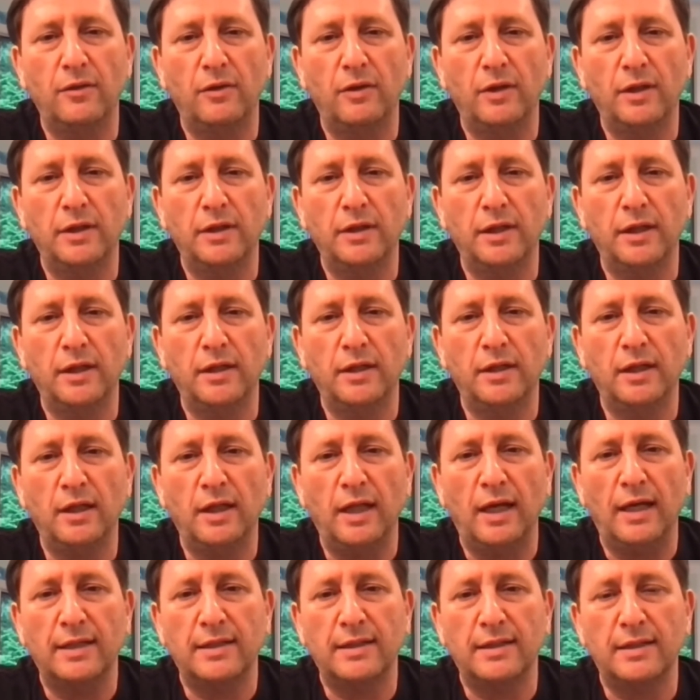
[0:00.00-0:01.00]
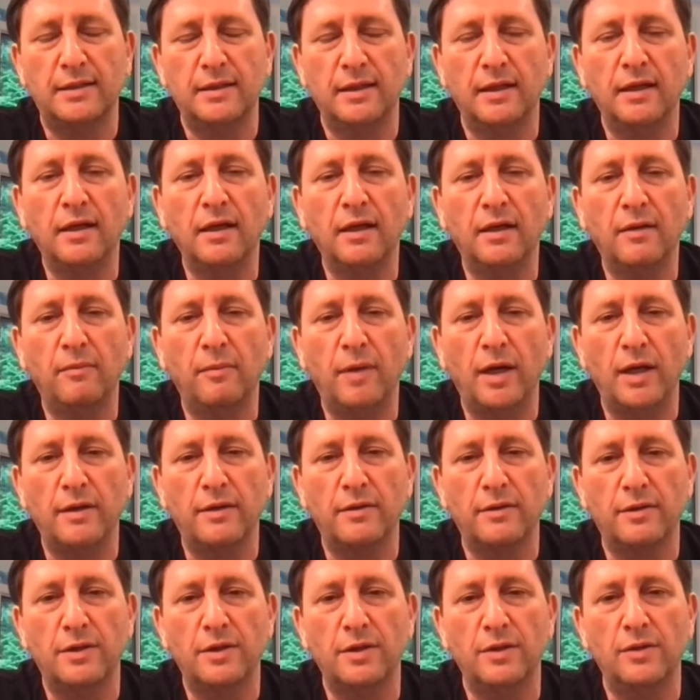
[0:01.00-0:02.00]
Bitcoin in the last
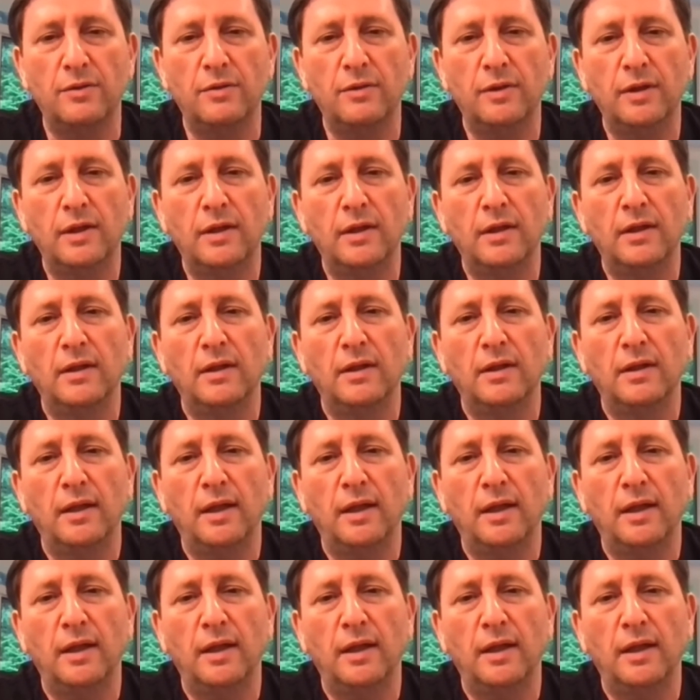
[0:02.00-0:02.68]
month or two.